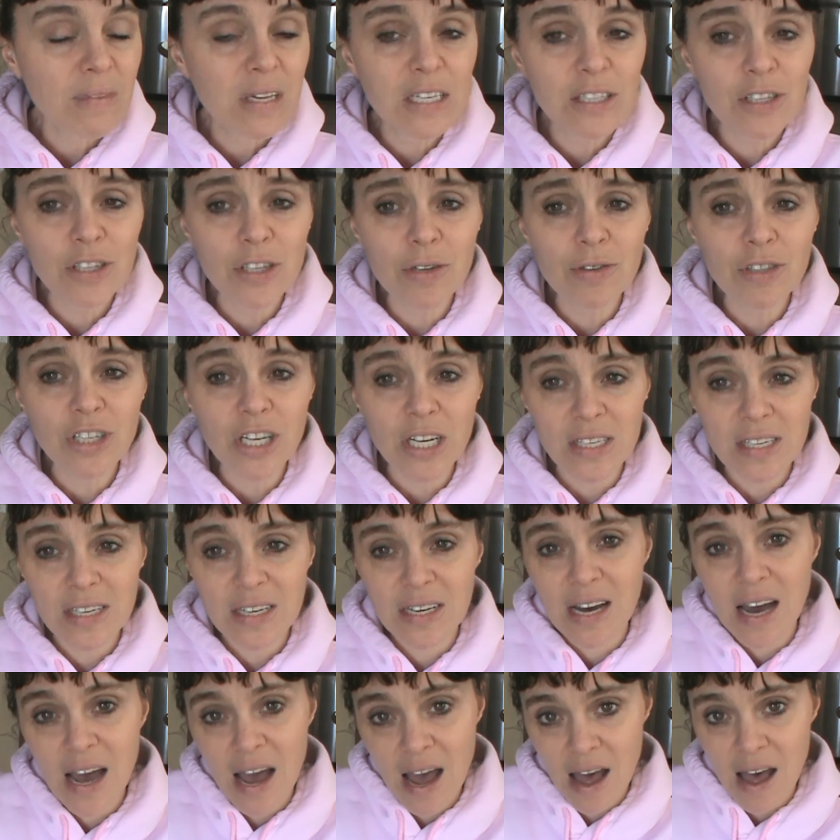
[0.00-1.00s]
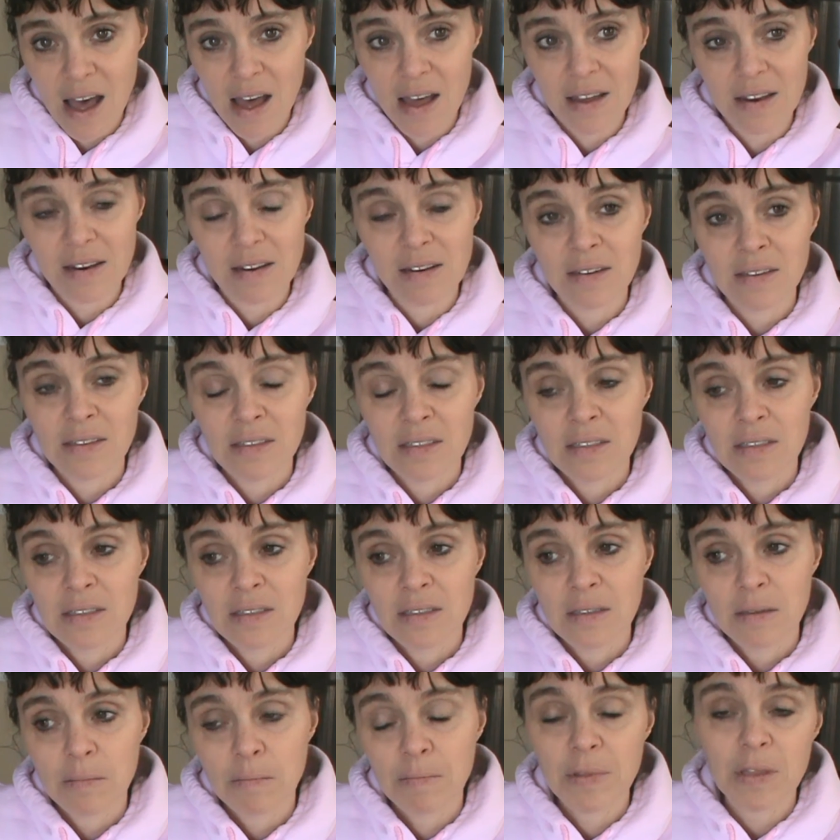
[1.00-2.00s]
So Jessica had
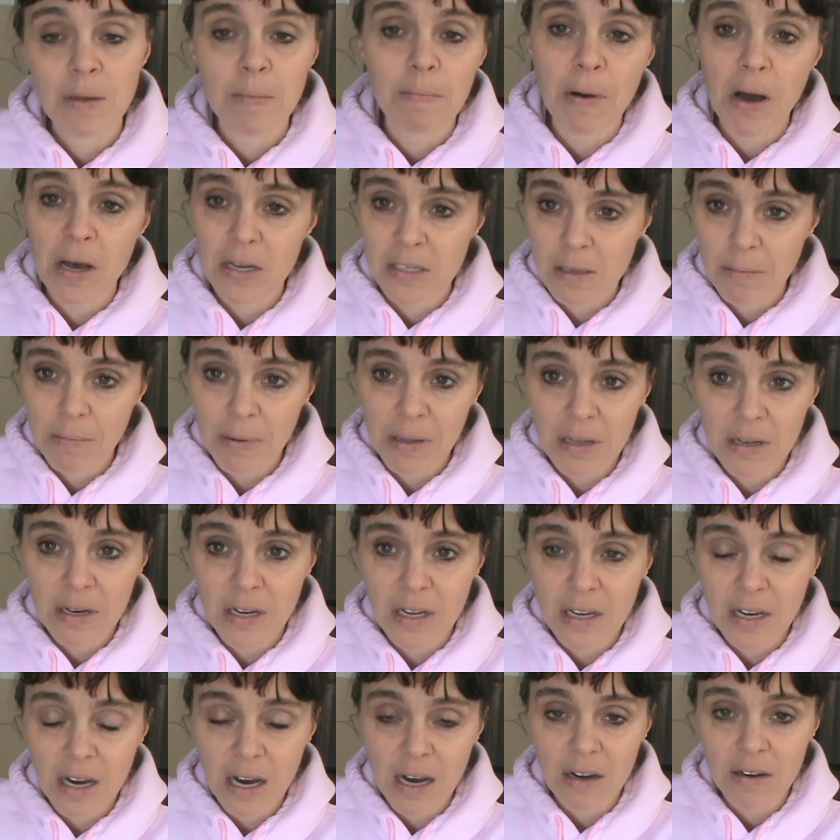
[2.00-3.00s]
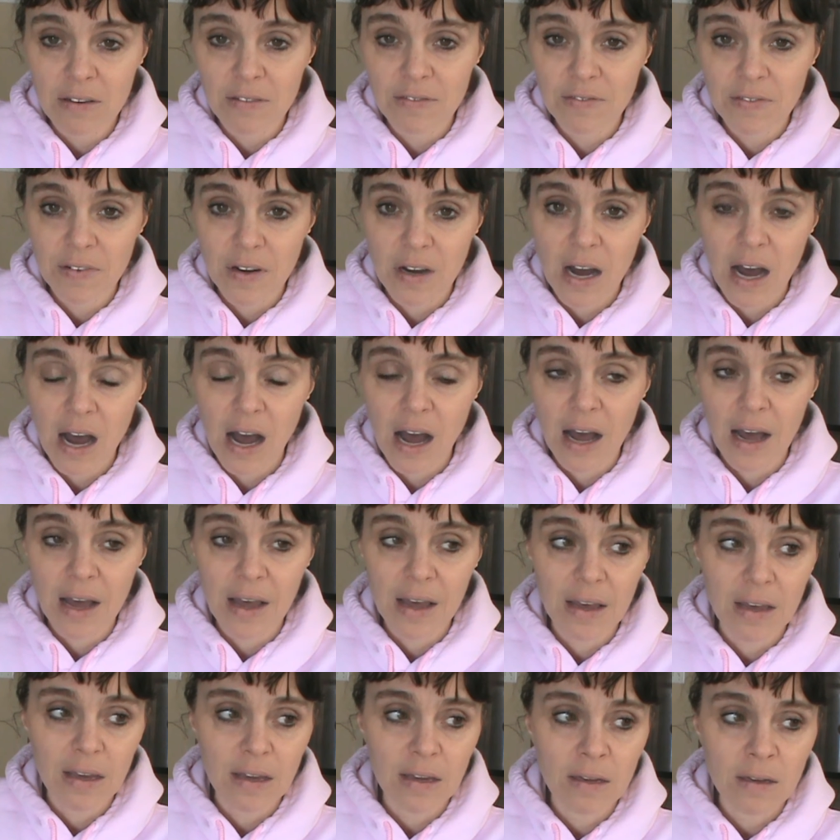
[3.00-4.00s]
the possibility of
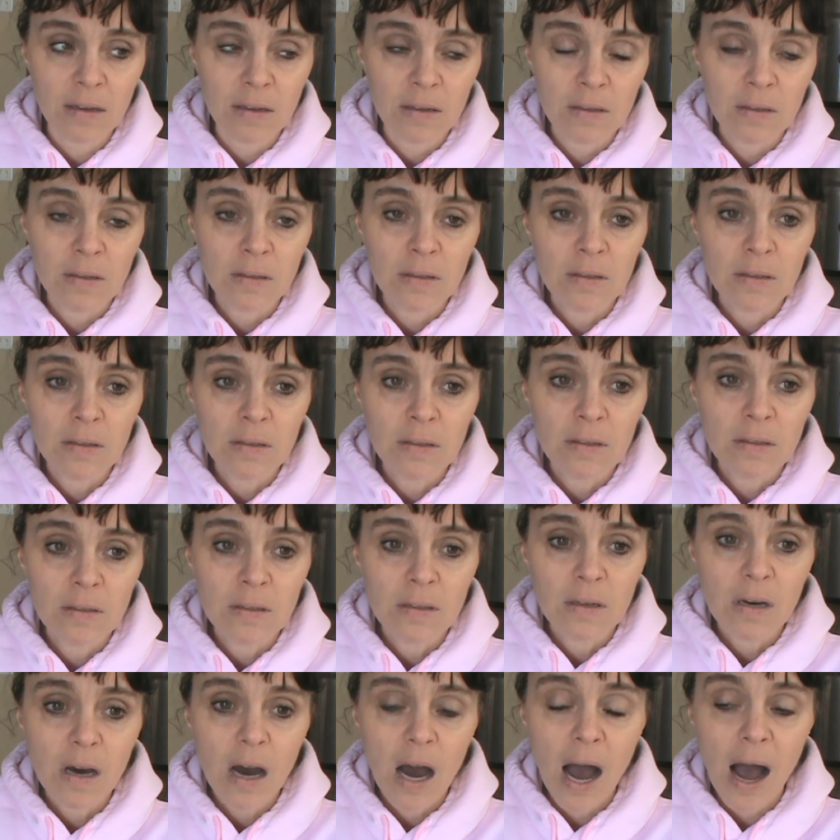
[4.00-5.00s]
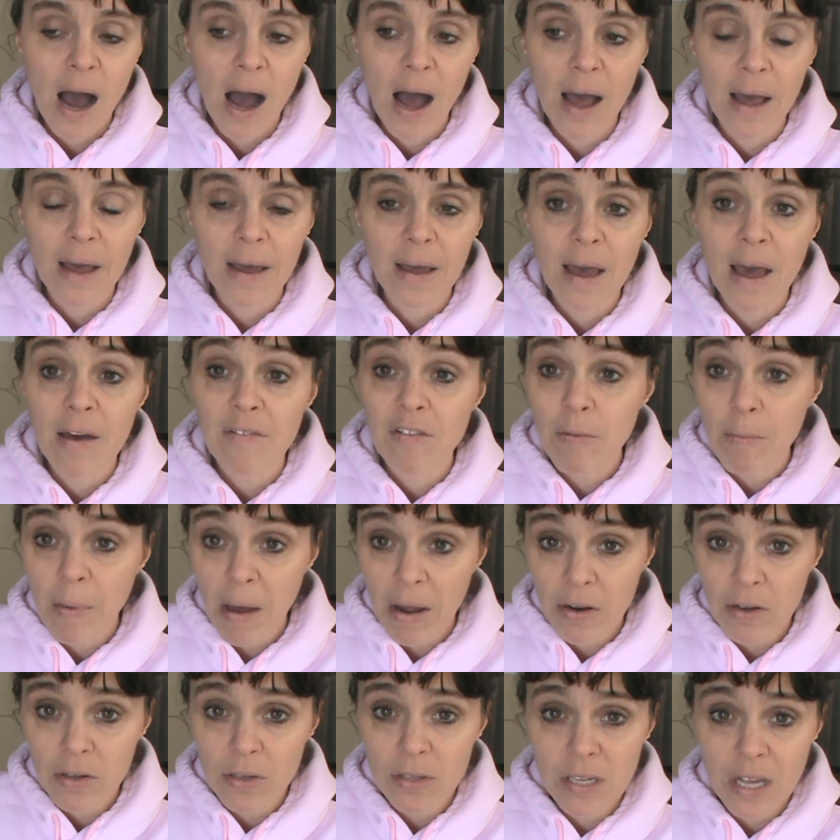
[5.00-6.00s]
high high heavy
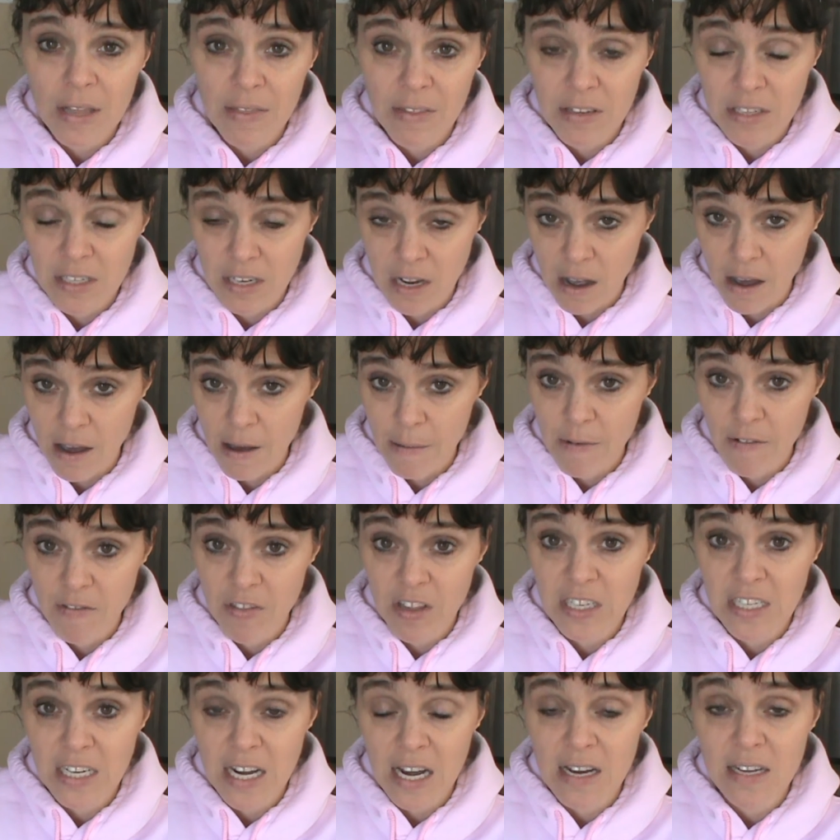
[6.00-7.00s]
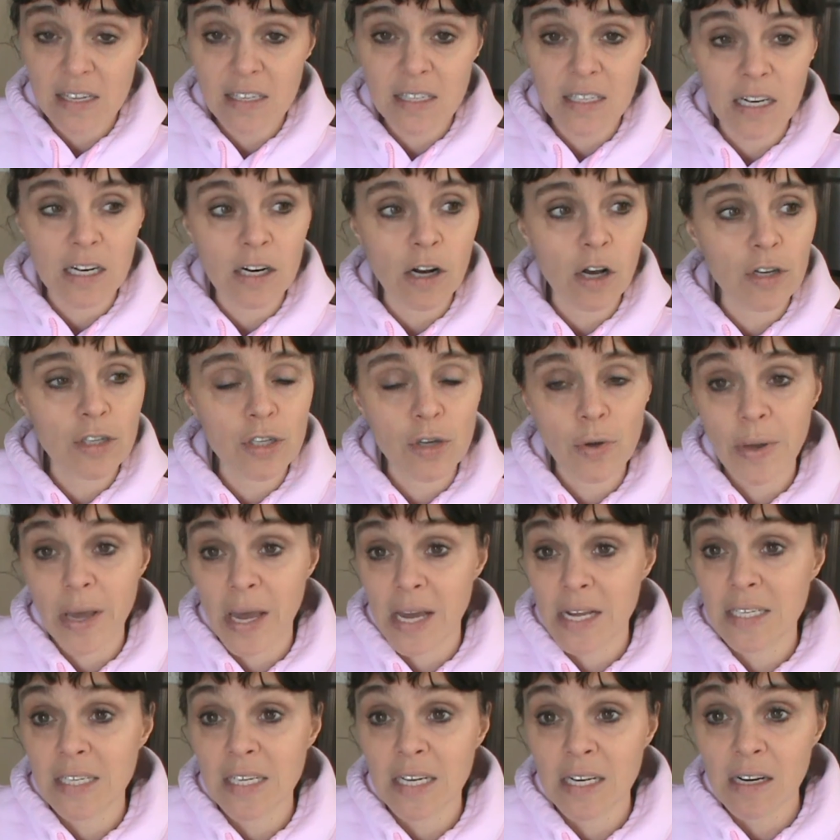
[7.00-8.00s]
metals at the time of the test and also
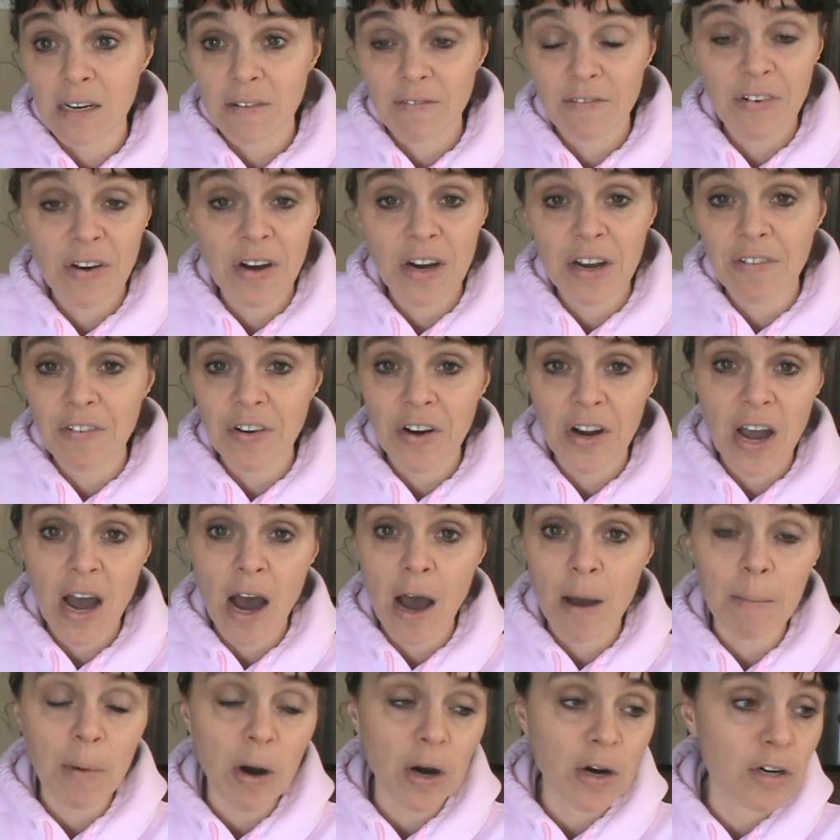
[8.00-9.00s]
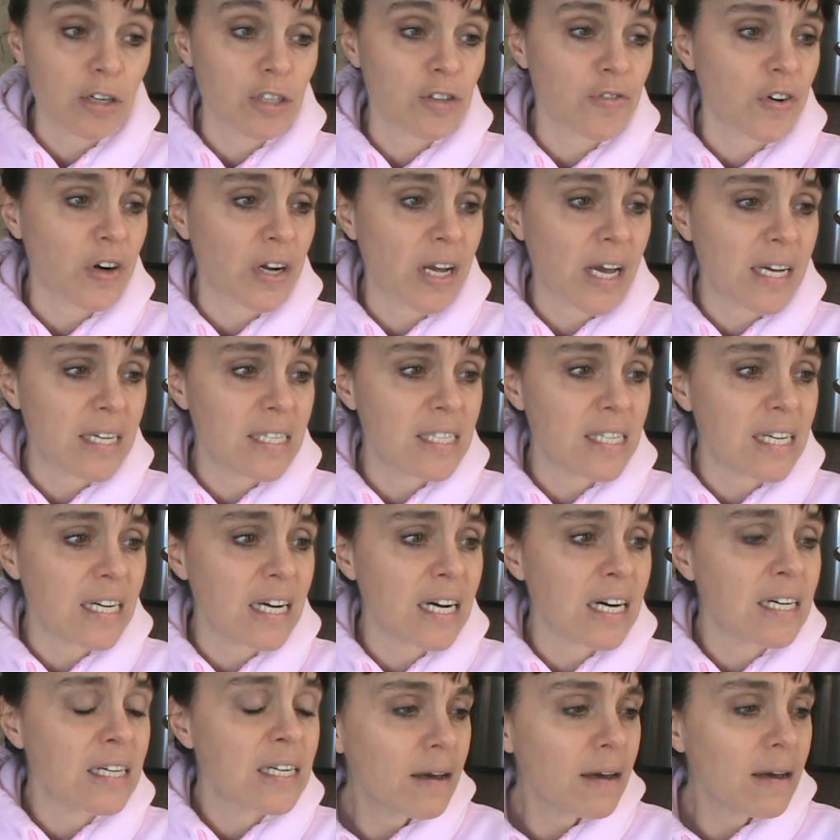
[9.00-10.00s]
candida, very, very high markers for
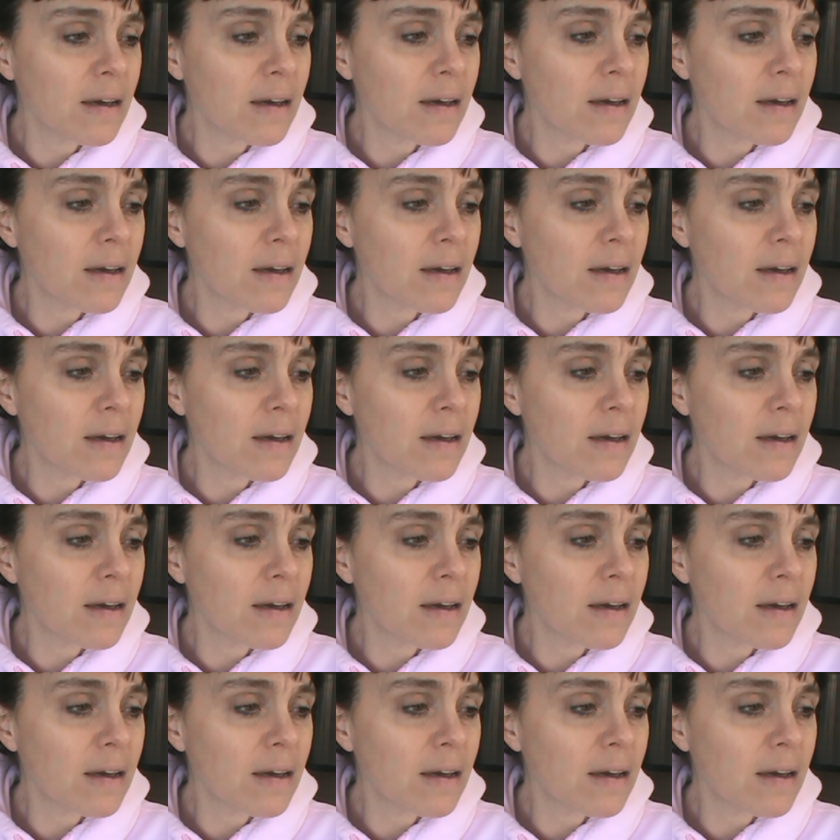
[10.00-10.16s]
candida.